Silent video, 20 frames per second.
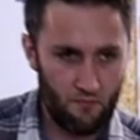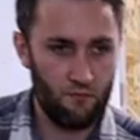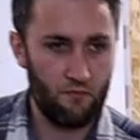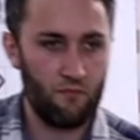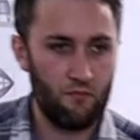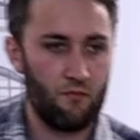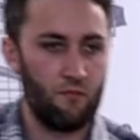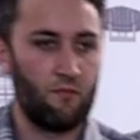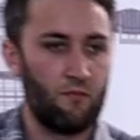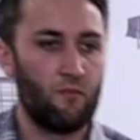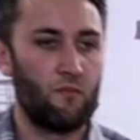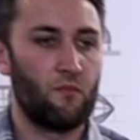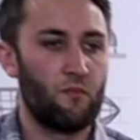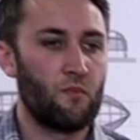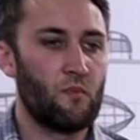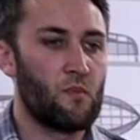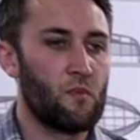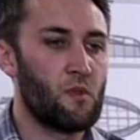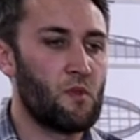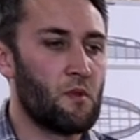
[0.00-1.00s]

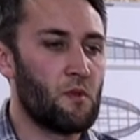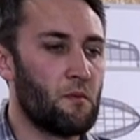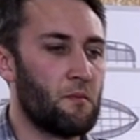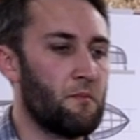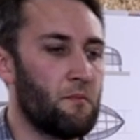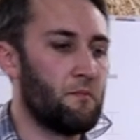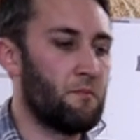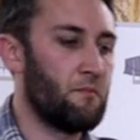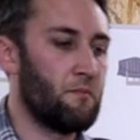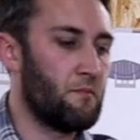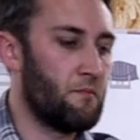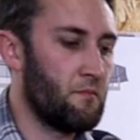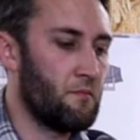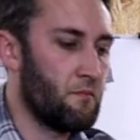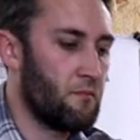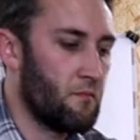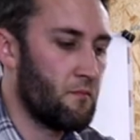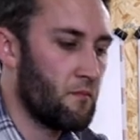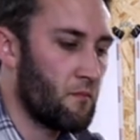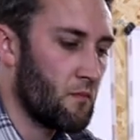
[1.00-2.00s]

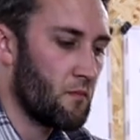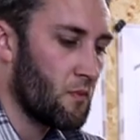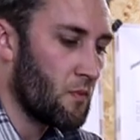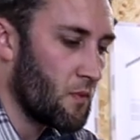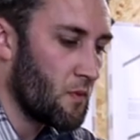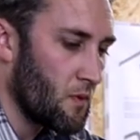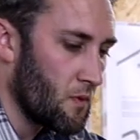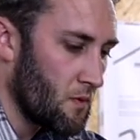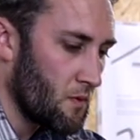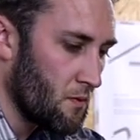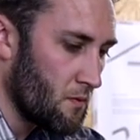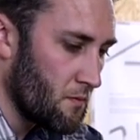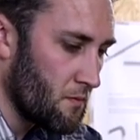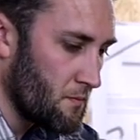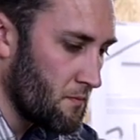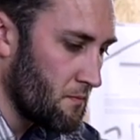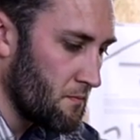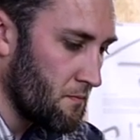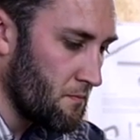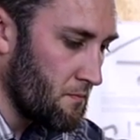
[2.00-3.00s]

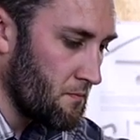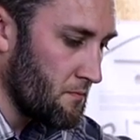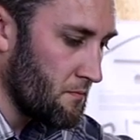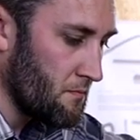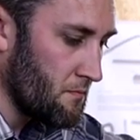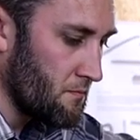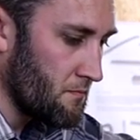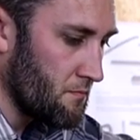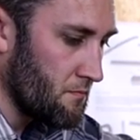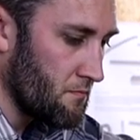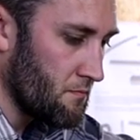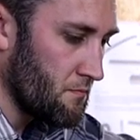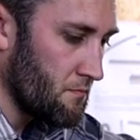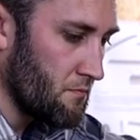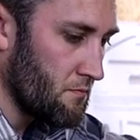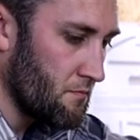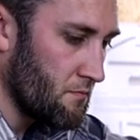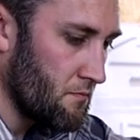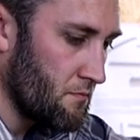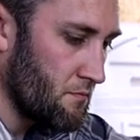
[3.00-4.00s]

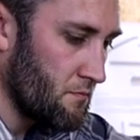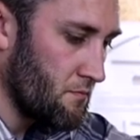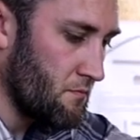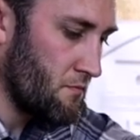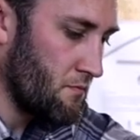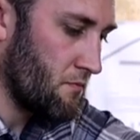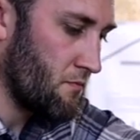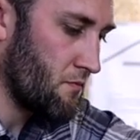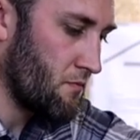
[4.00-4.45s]
Nothing is said.